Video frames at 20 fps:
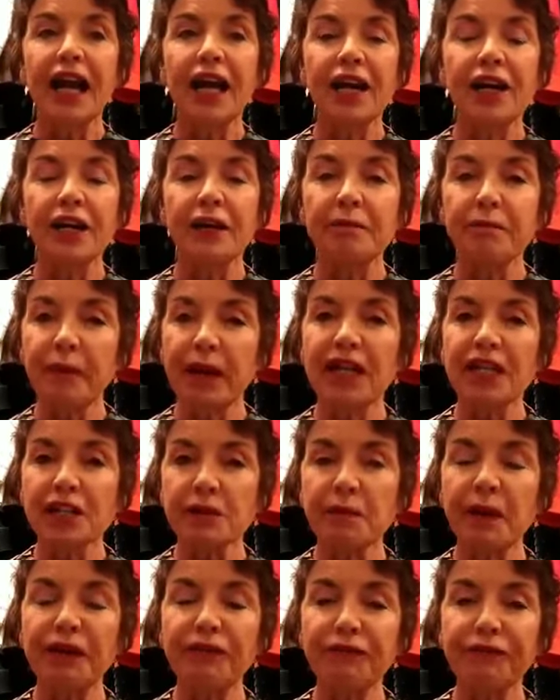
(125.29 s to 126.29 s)
It
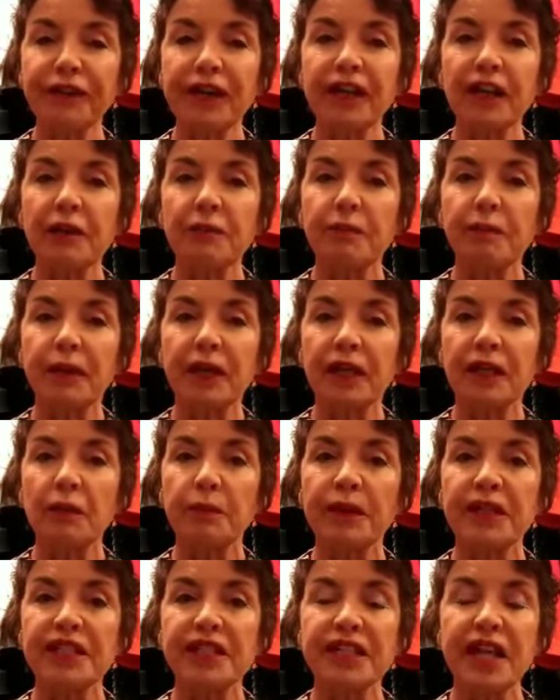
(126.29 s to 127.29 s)
makes me feel a
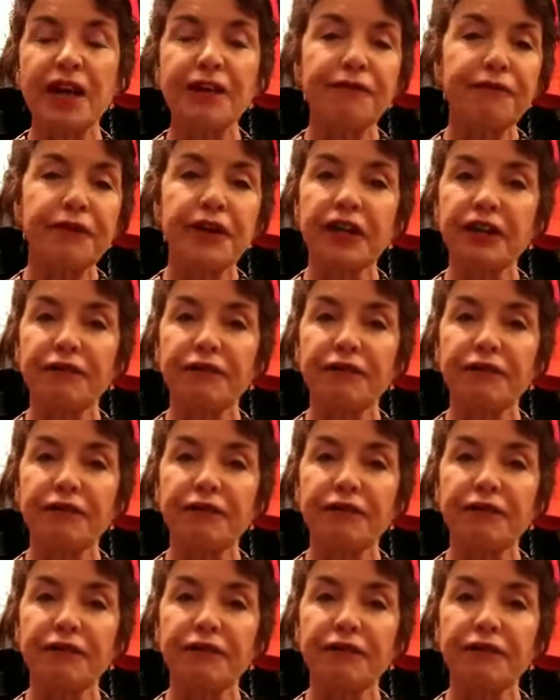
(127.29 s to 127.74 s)
little bit safer,